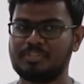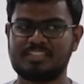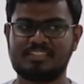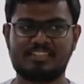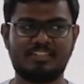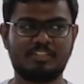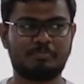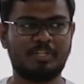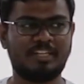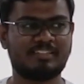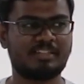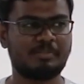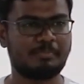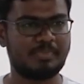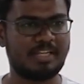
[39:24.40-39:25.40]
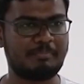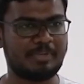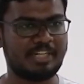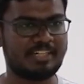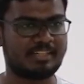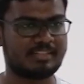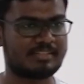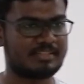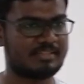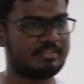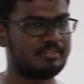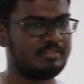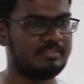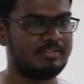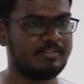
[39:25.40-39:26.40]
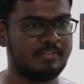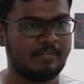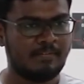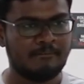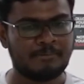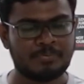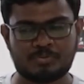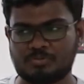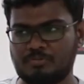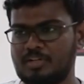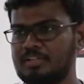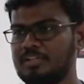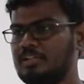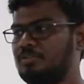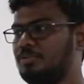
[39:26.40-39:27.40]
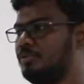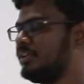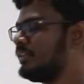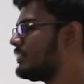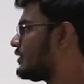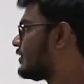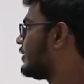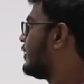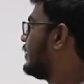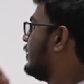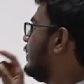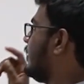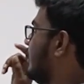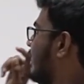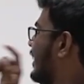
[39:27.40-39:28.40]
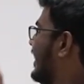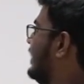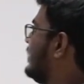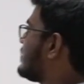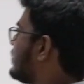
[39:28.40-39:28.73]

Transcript: with displaying some empty text. So what I'll do is, I'll